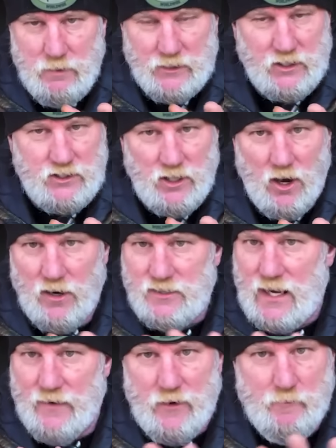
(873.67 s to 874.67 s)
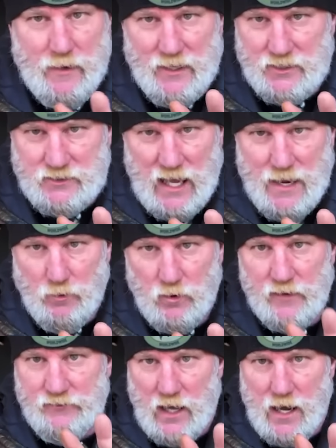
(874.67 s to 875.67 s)
but the saw is every bit as stable,
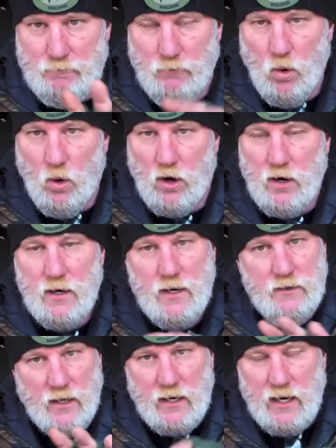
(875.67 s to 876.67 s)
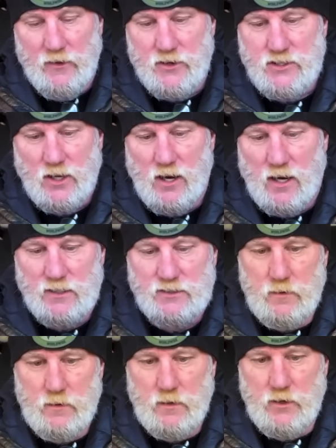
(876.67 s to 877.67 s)
if not more, than the other saws.
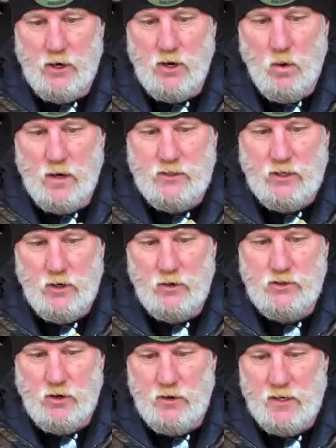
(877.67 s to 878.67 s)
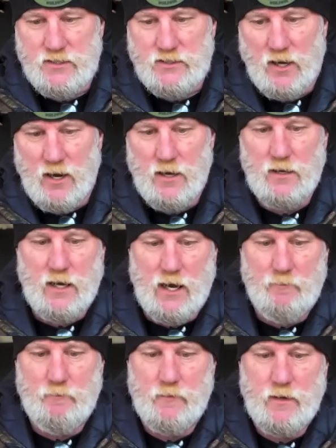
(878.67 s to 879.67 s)
You're going to turn the saw
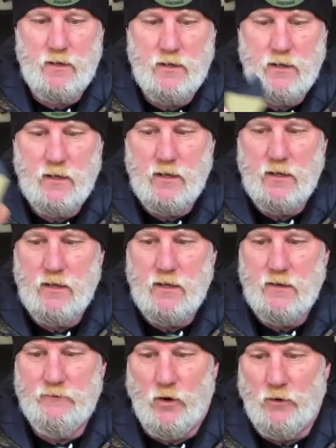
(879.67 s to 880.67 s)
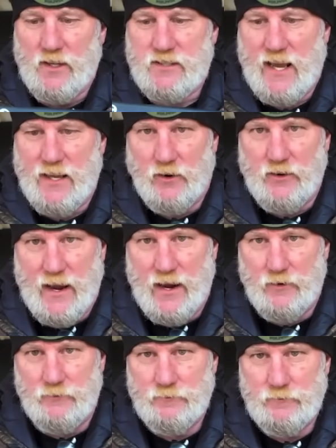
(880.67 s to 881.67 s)
up, fold this handle
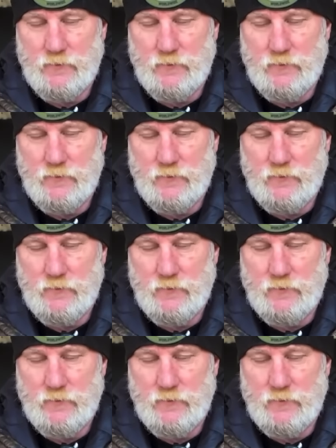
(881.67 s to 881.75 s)
down.